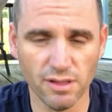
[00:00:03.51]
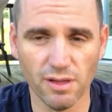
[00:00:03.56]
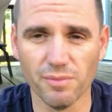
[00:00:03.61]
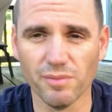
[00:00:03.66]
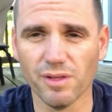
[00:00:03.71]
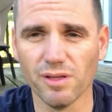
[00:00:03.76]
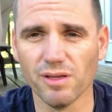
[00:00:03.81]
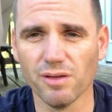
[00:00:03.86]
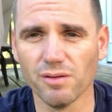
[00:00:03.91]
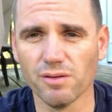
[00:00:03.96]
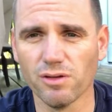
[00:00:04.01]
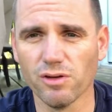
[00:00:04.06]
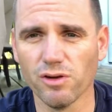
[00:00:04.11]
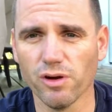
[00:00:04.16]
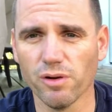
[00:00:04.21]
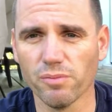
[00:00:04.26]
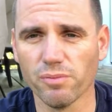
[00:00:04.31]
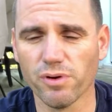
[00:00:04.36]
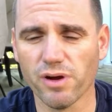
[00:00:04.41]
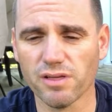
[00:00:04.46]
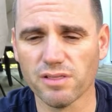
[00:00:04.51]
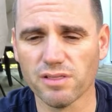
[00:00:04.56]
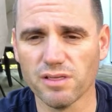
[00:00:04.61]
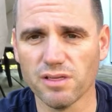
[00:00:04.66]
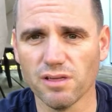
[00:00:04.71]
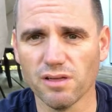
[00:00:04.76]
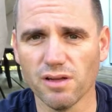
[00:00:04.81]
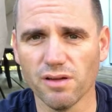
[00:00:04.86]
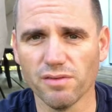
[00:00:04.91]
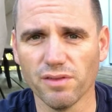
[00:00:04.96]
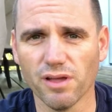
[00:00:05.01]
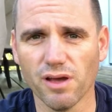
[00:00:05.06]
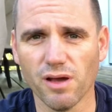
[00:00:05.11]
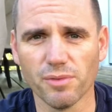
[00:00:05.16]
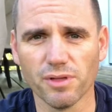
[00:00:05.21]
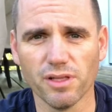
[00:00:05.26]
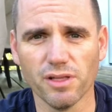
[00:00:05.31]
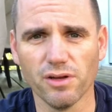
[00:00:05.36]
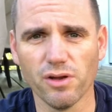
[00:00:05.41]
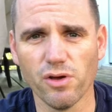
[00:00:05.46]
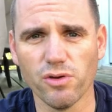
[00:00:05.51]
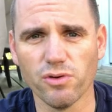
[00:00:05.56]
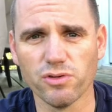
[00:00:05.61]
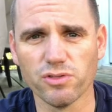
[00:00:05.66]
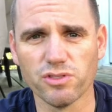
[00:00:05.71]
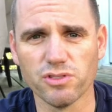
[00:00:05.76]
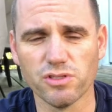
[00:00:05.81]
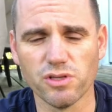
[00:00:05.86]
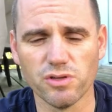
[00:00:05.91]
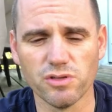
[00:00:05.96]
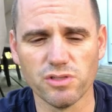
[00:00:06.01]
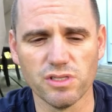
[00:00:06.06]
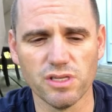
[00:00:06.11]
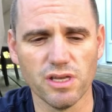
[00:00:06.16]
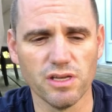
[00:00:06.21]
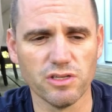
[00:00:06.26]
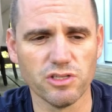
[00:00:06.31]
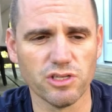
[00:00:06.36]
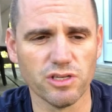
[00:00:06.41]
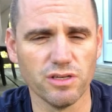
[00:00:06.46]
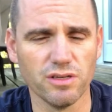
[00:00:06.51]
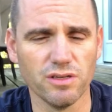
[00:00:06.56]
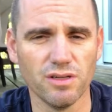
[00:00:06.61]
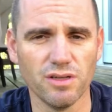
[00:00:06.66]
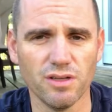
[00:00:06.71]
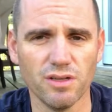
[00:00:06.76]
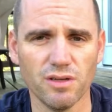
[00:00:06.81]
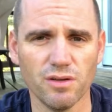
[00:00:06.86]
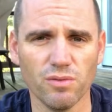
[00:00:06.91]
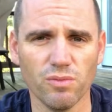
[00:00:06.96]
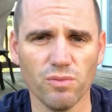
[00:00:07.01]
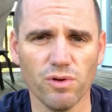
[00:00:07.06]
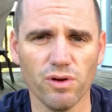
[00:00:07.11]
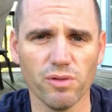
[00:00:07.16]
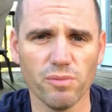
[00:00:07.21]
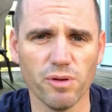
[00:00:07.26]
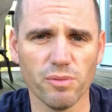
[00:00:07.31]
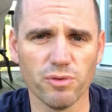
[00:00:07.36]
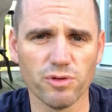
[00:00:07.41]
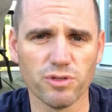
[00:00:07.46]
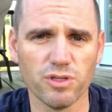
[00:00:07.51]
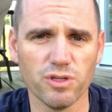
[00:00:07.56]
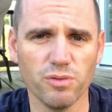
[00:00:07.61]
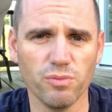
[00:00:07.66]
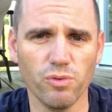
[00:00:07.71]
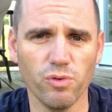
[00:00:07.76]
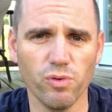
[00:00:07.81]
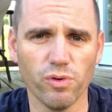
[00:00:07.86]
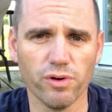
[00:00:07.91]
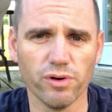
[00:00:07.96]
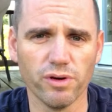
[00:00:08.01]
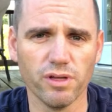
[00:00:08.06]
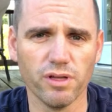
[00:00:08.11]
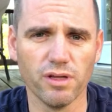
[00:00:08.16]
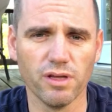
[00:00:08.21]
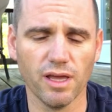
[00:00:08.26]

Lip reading: I'm the current president of the Glen Owners Association, one of the members of the board.